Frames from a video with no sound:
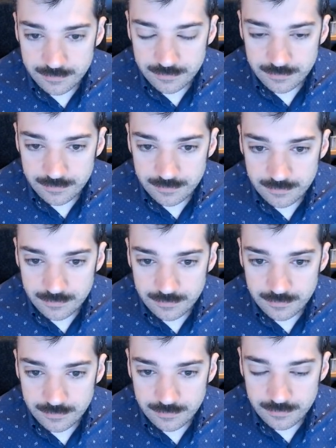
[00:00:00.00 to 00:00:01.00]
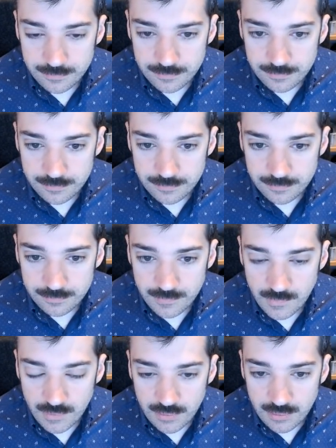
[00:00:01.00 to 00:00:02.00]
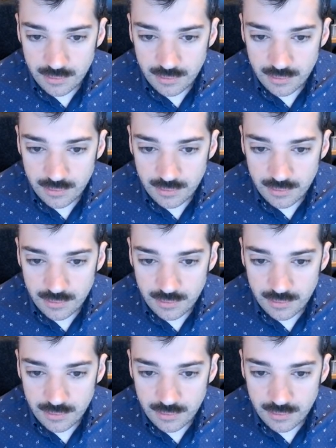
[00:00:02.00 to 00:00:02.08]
[no speech]